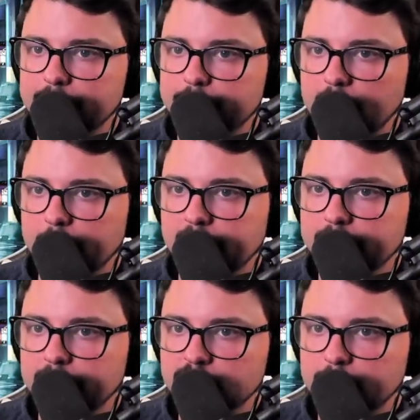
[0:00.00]
probably,
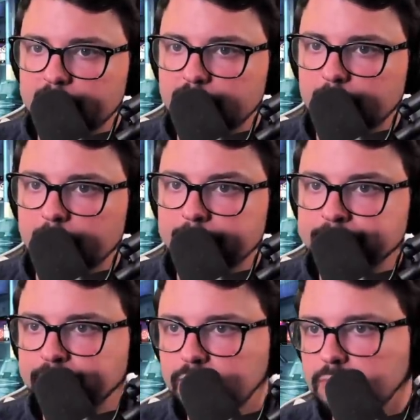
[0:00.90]
much to my chagrin.
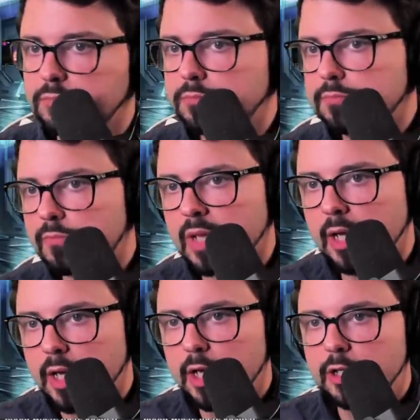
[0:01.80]

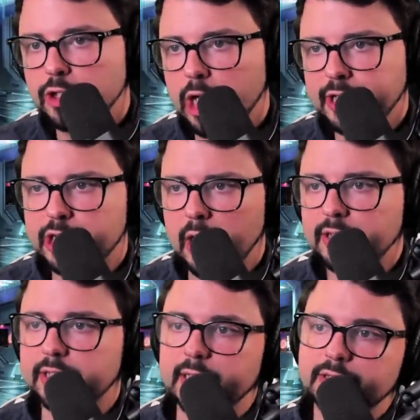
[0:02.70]
John Shaw
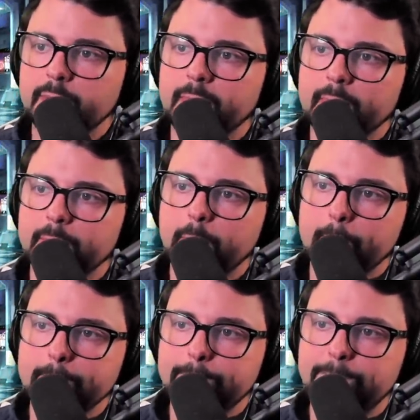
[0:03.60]
says,
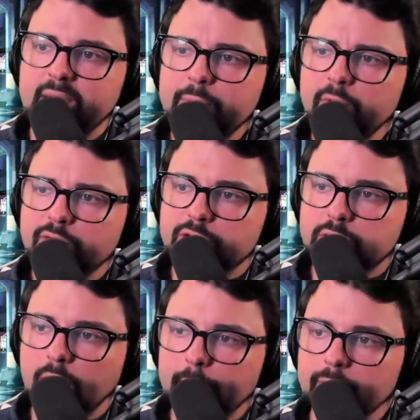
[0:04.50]
people for
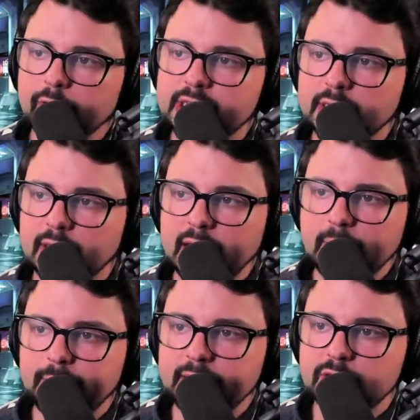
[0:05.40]
some reason
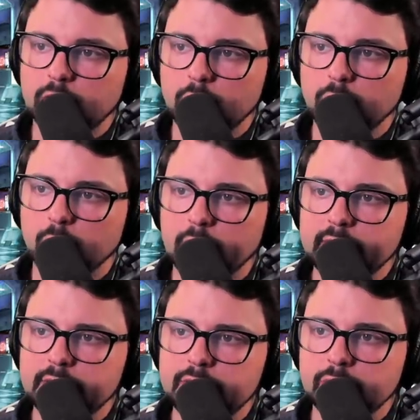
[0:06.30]
like being told
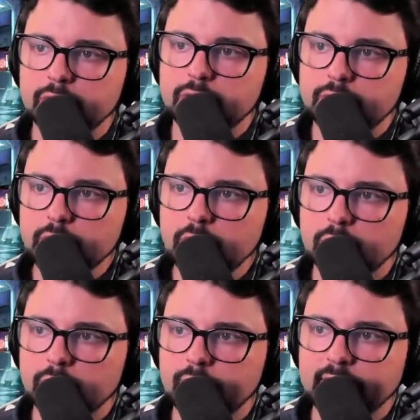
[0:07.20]
what to
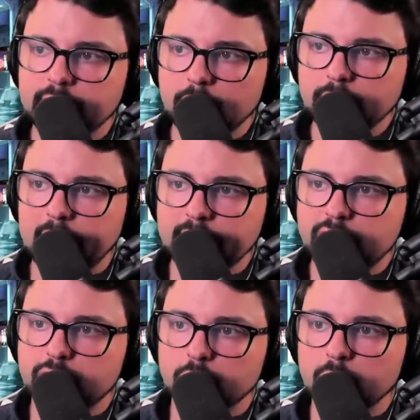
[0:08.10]
do. They don't like
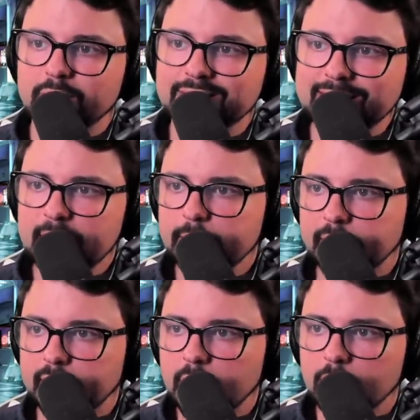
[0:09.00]
true
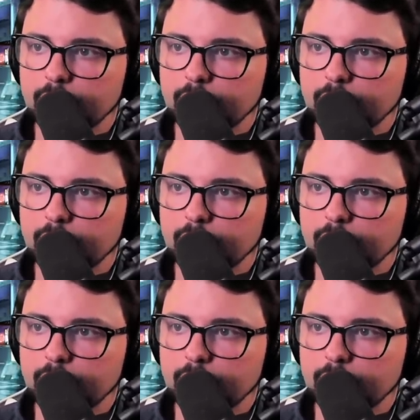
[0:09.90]
liberty.